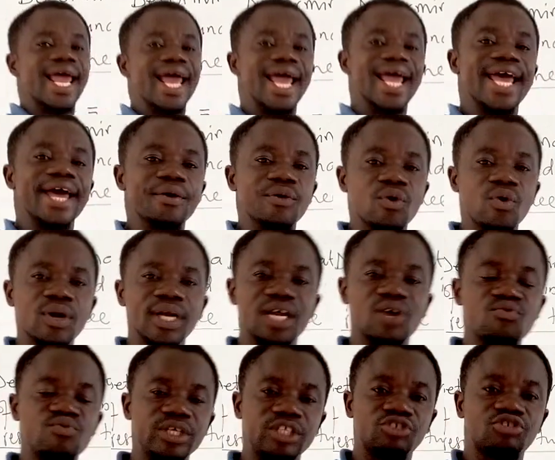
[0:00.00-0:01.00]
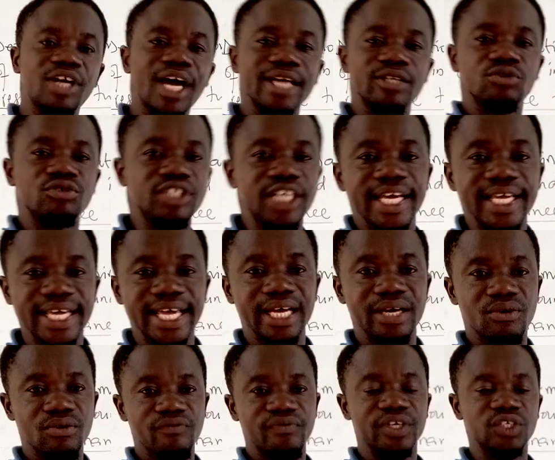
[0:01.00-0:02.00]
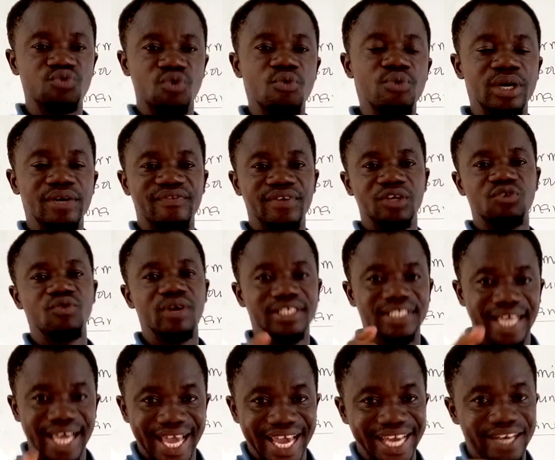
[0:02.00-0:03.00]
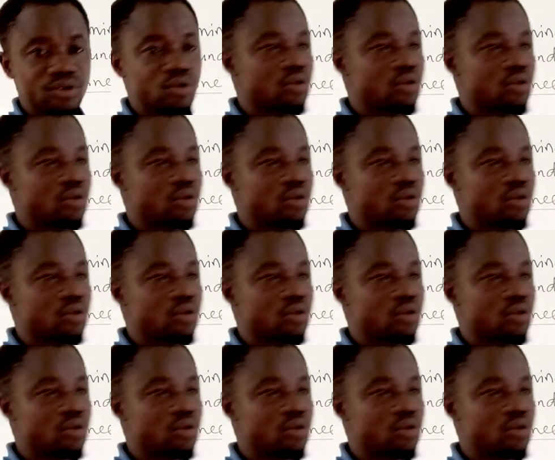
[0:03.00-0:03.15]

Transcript: error that we try to take care of is what we refer to as the end